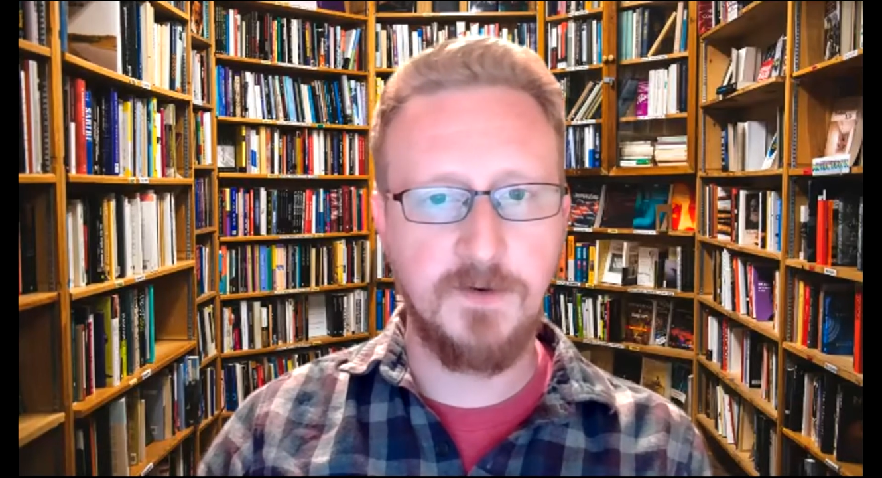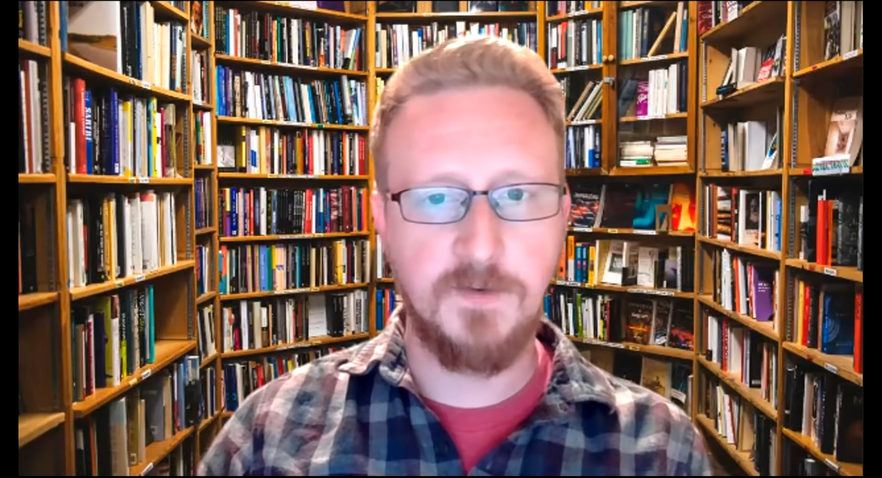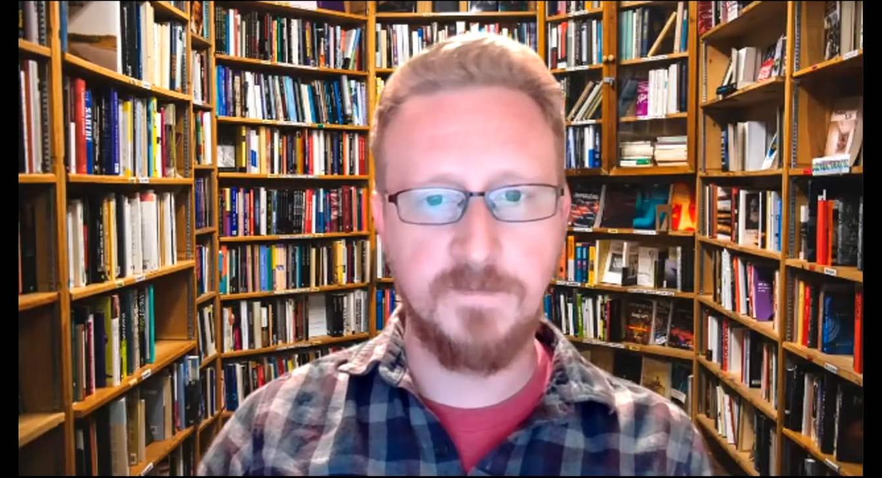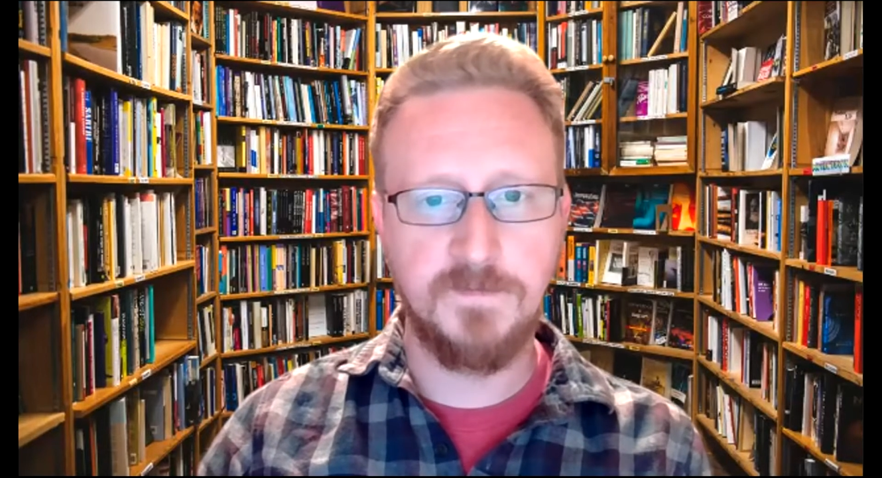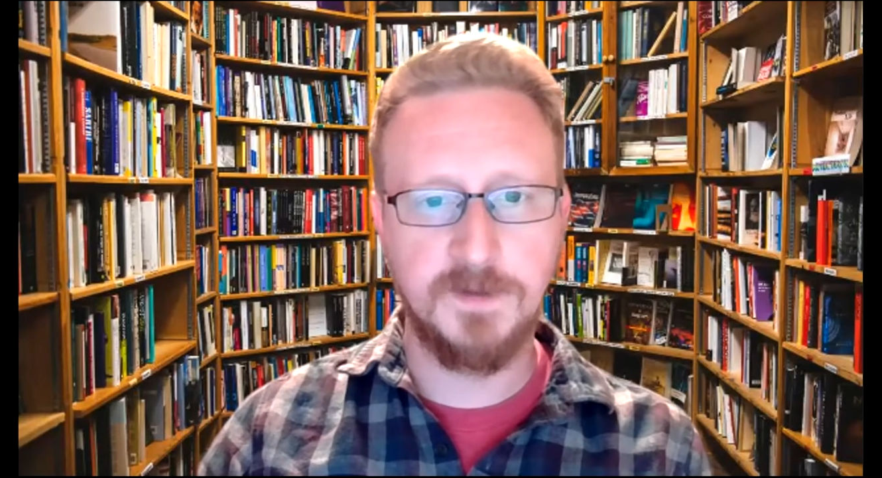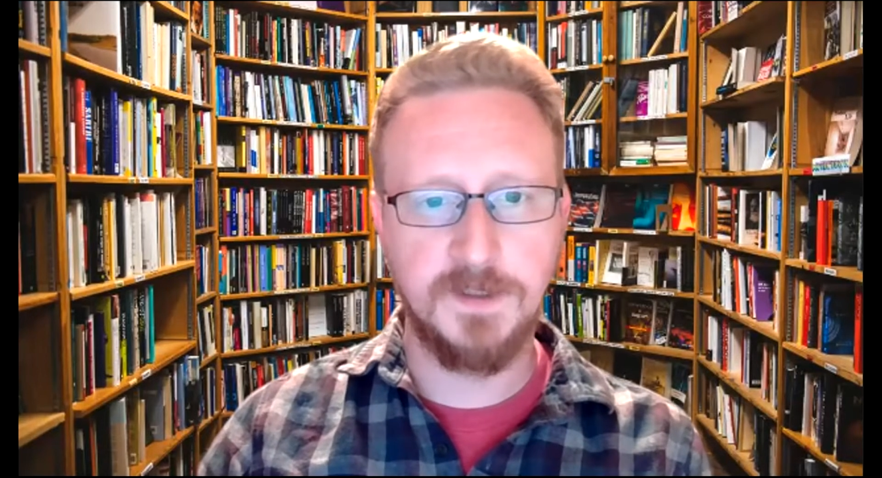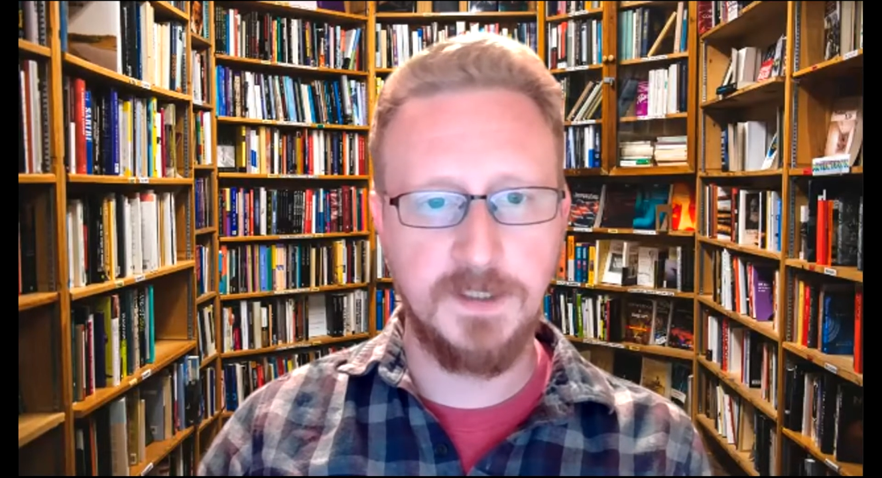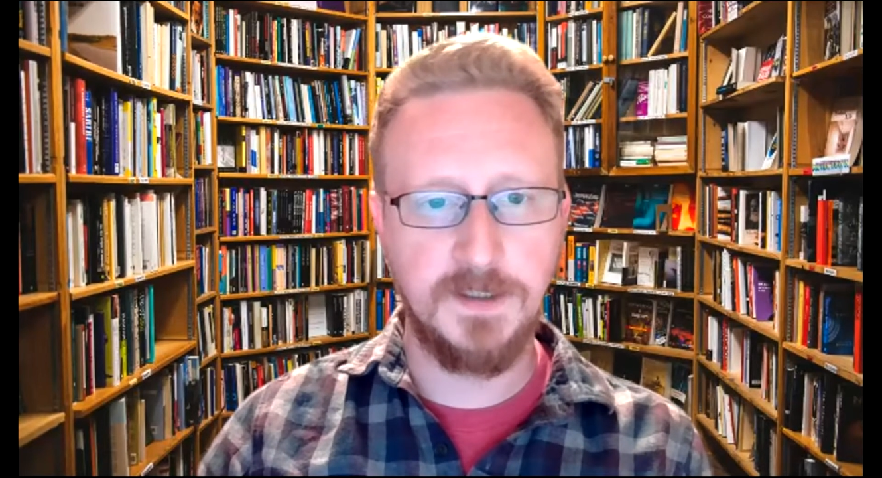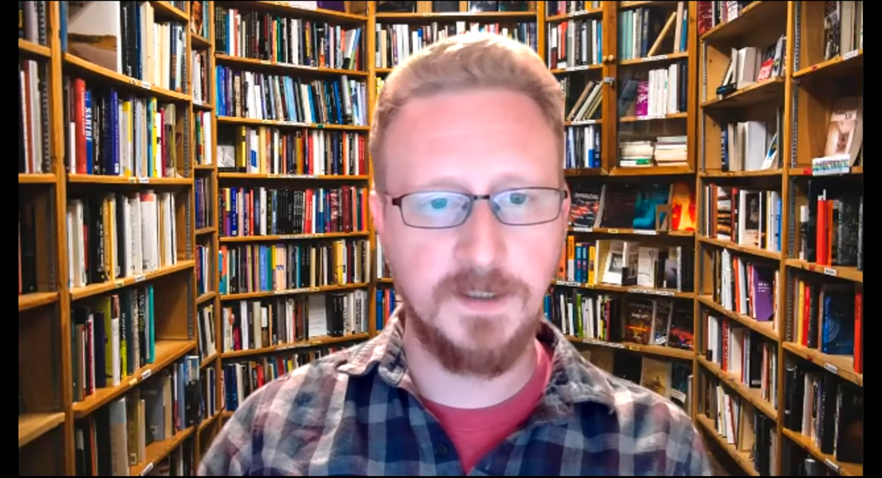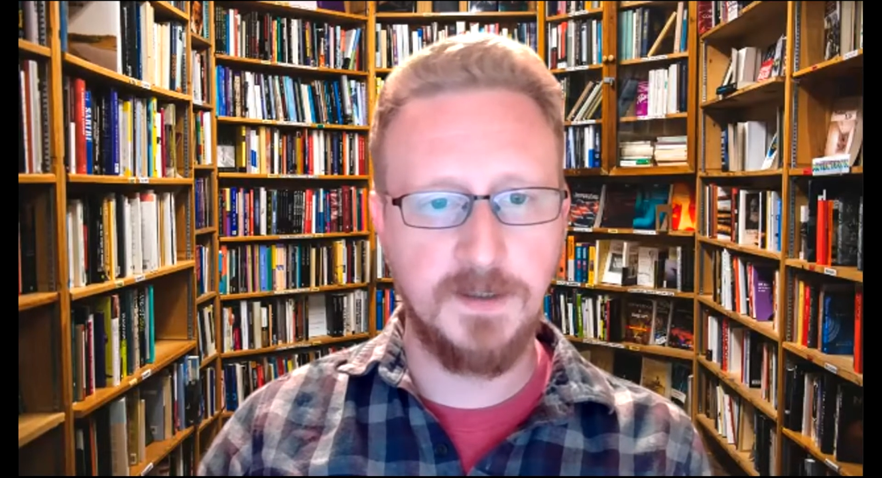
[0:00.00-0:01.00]

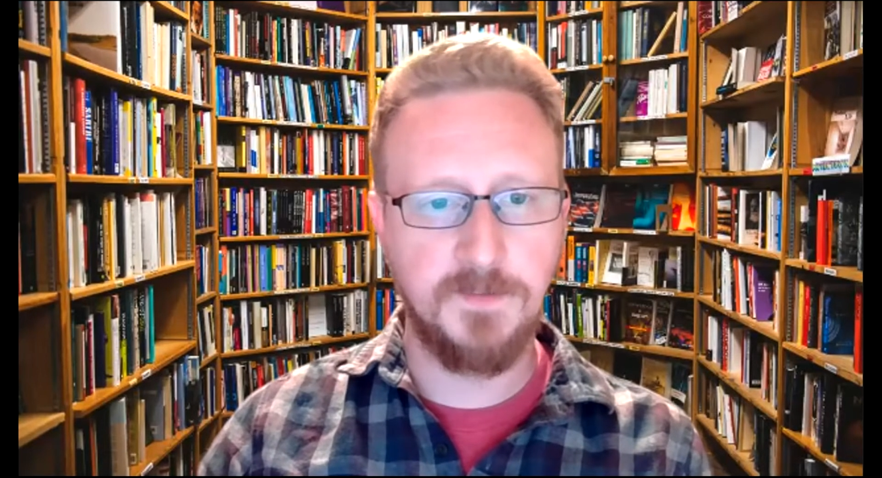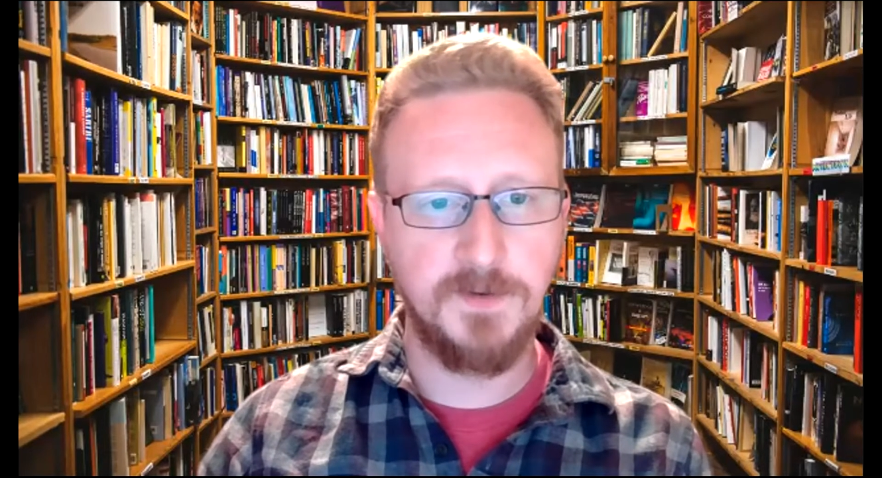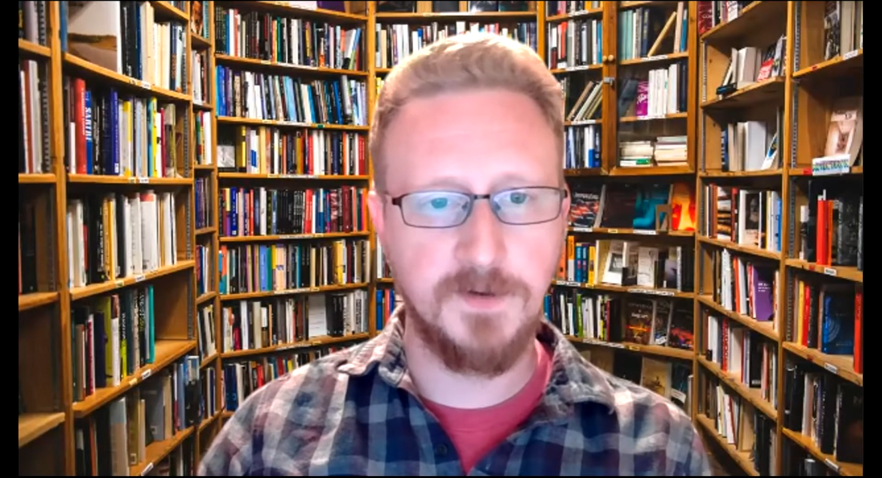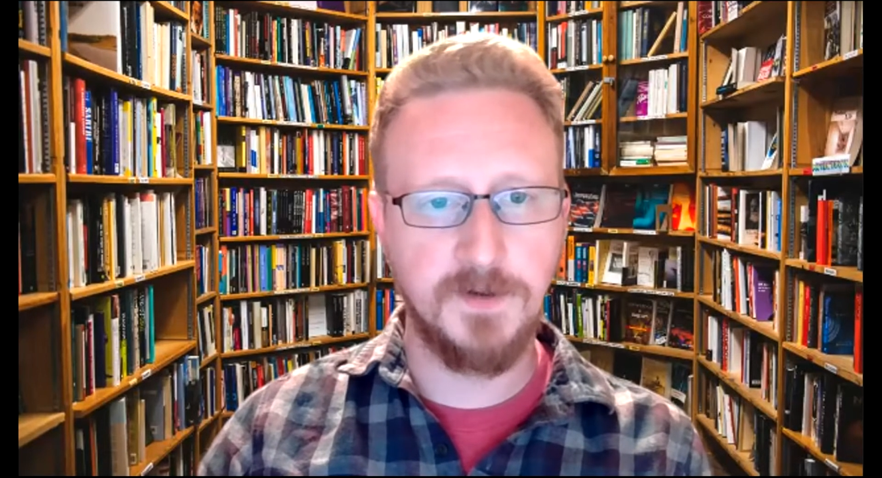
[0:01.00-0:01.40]
Hopefully you're